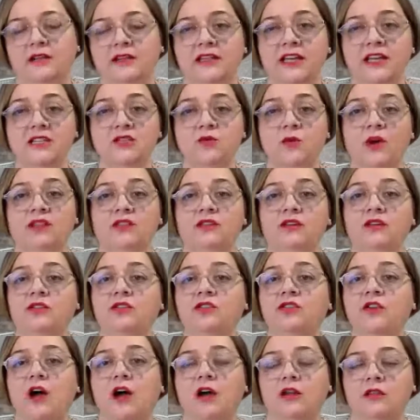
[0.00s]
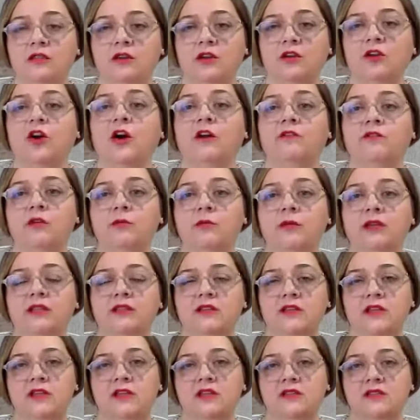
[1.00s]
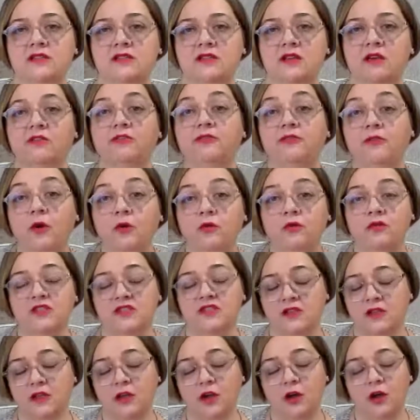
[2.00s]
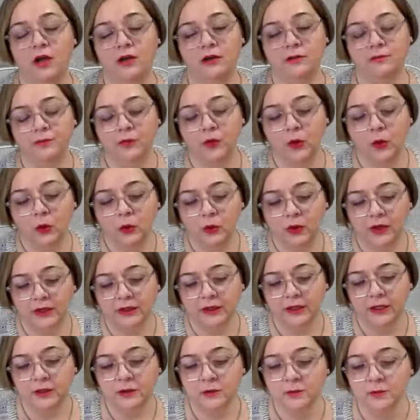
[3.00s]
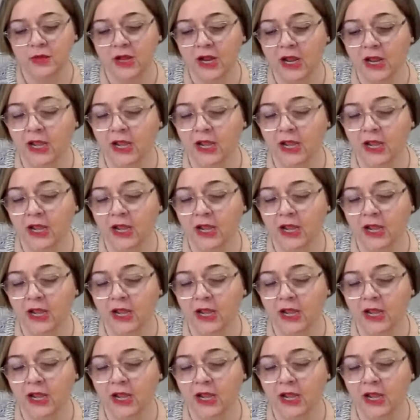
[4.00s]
That's what the government is focusing on, all right?